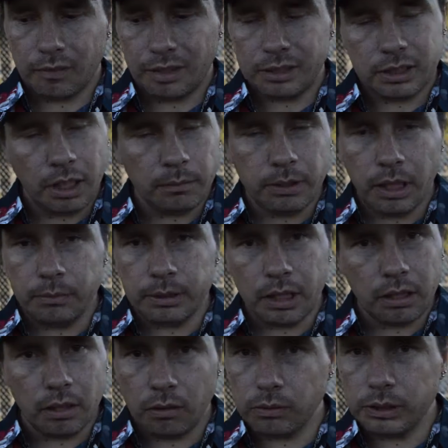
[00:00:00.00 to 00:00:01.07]
Sometimes I don't
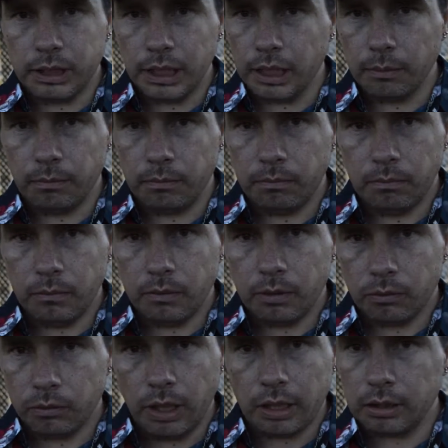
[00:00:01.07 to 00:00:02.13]
always take them
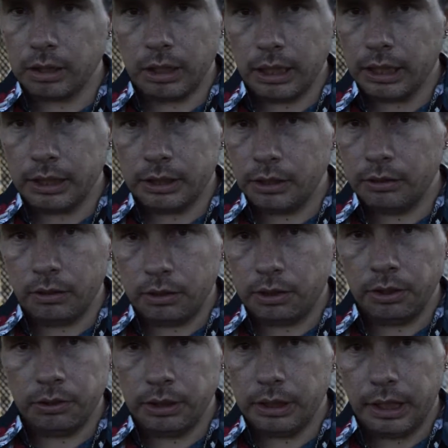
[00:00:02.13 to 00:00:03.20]
regularly like I do
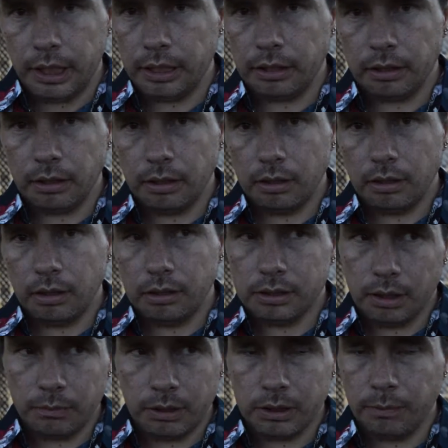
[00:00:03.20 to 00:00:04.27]
in a day.
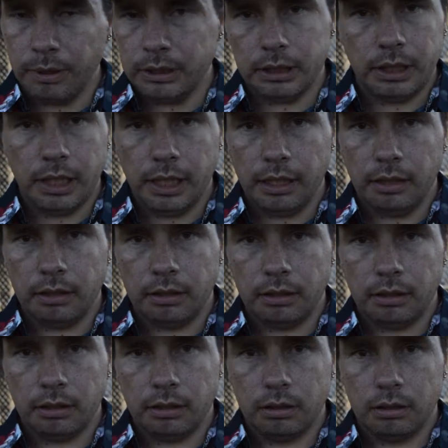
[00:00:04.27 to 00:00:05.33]
Sometimes I miss a day,
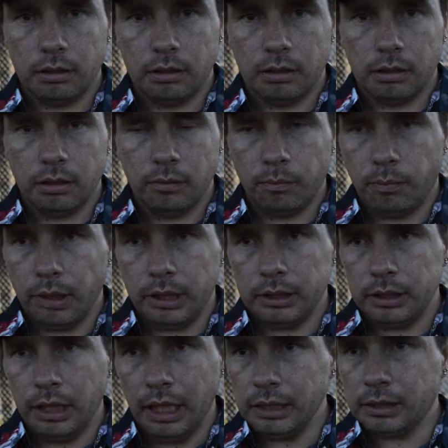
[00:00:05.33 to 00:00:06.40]
but
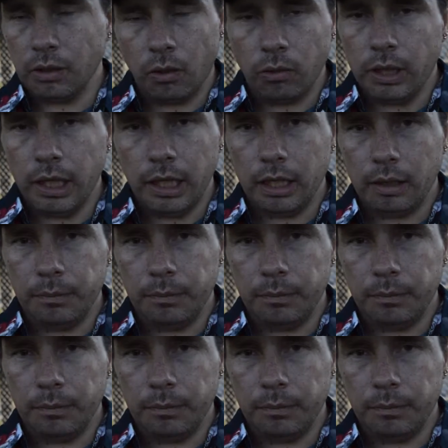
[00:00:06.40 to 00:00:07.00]
that's okay.